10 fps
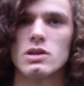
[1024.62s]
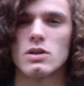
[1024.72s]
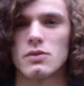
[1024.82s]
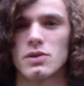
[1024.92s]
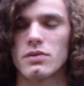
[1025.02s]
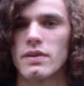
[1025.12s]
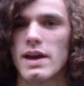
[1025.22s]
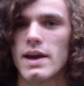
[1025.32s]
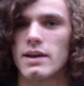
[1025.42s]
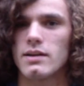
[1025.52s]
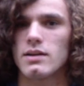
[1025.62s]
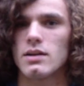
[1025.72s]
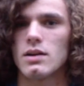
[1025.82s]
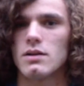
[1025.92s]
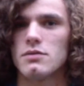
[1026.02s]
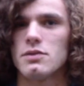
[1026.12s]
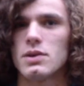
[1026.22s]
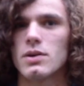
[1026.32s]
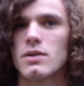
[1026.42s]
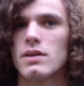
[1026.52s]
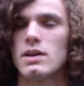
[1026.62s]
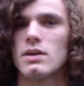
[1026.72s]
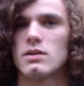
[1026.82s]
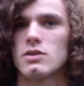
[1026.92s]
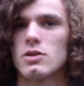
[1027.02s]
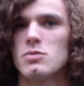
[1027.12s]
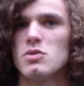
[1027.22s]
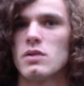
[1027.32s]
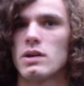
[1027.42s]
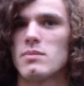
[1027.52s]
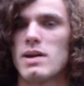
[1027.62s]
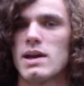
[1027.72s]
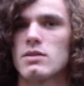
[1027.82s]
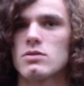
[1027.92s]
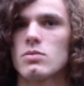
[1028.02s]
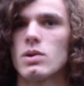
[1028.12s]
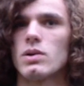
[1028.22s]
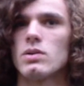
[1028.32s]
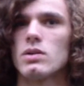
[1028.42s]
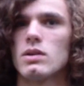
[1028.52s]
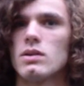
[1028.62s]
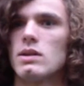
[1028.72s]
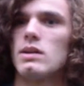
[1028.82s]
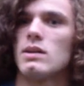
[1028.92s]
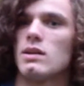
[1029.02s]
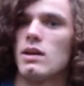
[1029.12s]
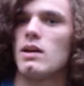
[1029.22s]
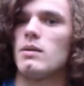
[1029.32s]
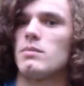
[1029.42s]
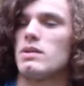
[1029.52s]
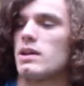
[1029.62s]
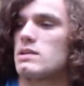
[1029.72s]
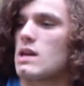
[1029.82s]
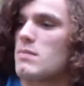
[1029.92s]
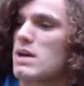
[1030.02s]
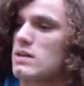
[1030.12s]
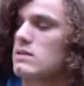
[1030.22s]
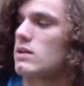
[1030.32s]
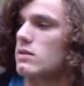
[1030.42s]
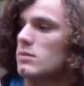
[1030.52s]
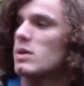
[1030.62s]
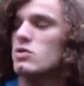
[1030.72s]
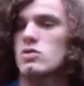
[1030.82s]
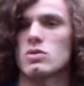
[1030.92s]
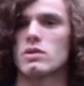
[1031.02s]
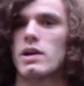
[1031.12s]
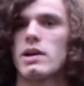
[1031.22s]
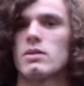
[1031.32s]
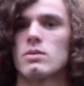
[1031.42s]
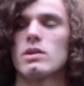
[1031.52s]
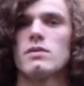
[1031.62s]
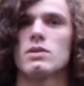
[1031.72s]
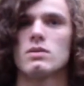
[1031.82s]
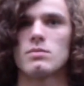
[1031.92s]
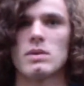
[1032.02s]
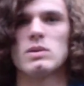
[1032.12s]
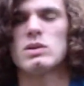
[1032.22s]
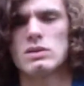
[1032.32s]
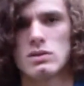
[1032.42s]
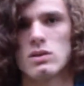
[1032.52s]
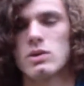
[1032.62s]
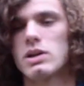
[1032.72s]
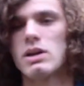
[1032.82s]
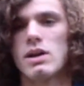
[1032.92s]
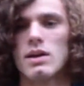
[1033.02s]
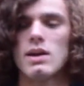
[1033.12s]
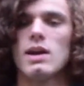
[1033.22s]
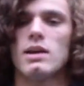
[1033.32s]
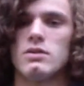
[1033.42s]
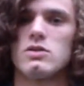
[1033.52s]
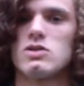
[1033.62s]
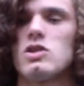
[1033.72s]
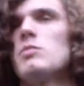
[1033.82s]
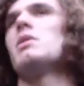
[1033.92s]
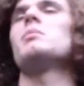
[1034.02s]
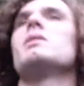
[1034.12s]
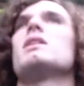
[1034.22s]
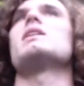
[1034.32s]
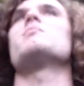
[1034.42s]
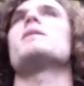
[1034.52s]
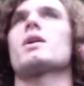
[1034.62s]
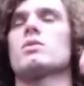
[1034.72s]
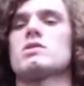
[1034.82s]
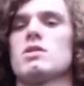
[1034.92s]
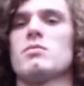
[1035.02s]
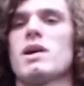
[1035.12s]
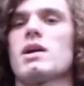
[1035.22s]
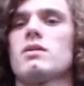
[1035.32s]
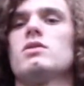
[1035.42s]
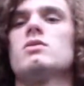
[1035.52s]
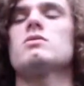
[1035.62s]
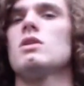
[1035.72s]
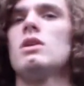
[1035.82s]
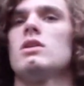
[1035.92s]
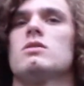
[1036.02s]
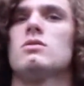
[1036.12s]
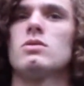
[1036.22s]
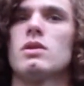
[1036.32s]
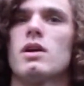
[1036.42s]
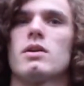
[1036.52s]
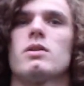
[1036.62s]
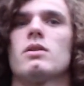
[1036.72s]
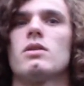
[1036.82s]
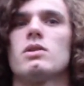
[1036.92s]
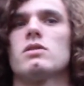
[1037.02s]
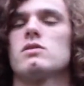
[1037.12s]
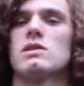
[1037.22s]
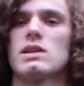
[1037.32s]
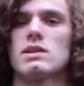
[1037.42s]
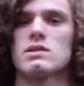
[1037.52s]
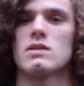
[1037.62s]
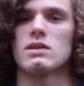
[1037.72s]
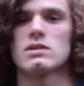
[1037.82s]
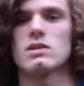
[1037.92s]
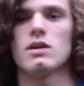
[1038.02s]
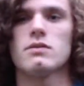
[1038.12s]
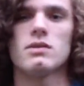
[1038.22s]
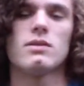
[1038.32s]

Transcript: get over that fear, then you can start to move on to mats where you can get nice high mats that are about shoulder height or whatever, maybe a little lower, and you just jump up and land backwards on your back on those. So you're not hurt at all. You're just landing on something soft.